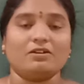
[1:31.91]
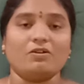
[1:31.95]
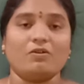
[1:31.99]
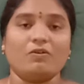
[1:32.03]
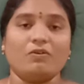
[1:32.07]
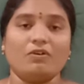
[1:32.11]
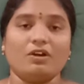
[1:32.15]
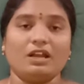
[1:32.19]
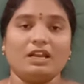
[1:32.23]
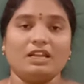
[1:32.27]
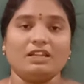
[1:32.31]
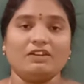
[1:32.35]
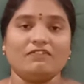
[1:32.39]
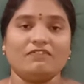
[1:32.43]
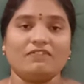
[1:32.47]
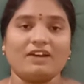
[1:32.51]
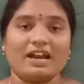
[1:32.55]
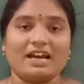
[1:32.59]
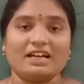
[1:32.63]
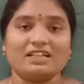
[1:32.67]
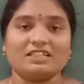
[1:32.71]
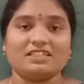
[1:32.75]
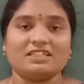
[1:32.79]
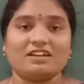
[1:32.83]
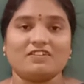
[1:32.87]
Round and the
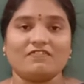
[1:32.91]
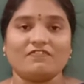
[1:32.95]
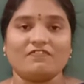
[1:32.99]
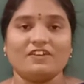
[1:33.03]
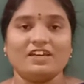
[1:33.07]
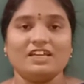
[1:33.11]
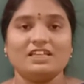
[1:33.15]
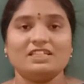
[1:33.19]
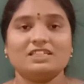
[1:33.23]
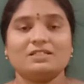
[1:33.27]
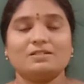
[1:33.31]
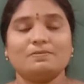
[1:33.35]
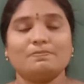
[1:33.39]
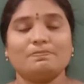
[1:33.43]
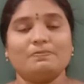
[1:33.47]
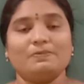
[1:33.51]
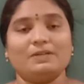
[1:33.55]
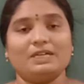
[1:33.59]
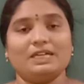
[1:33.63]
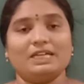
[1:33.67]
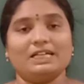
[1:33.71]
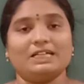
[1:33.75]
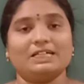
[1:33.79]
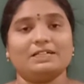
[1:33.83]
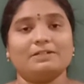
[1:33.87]
flat surface
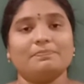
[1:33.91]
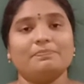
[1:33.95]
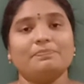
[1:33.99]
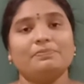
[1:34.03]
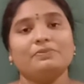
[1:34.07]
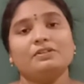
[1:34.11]
peak.